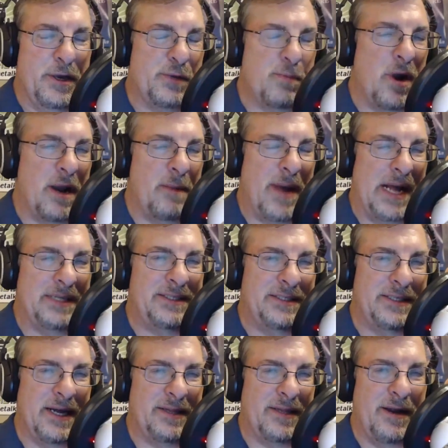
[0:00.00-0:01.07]
smarty
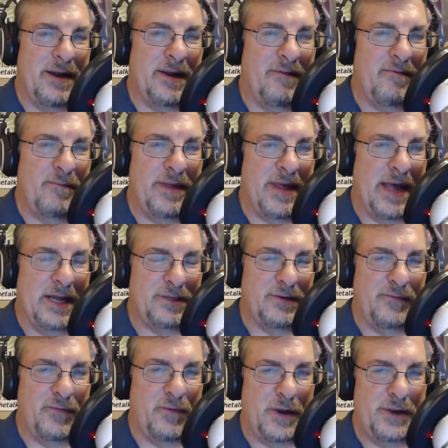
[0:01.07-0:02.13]
pantses out there giving me the answer
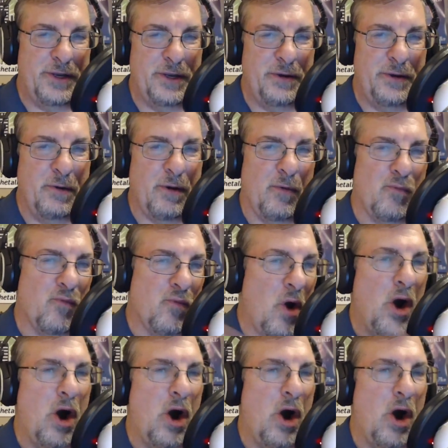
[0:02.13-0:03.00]
42, you are wrong.